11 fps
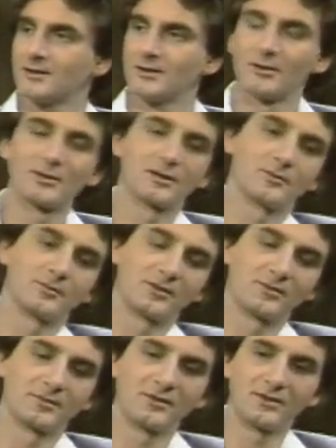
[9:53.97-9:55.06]
Yoko
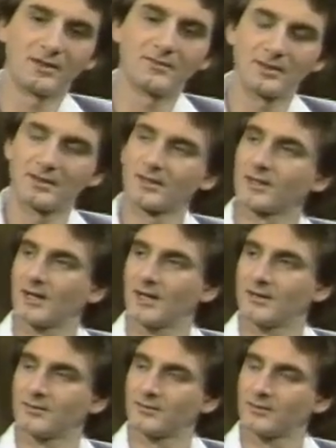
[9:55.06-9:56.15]
was receiving the
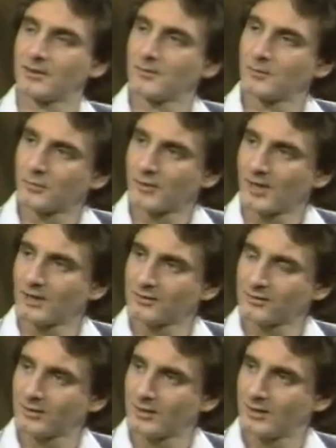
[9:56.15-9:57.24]
kind of press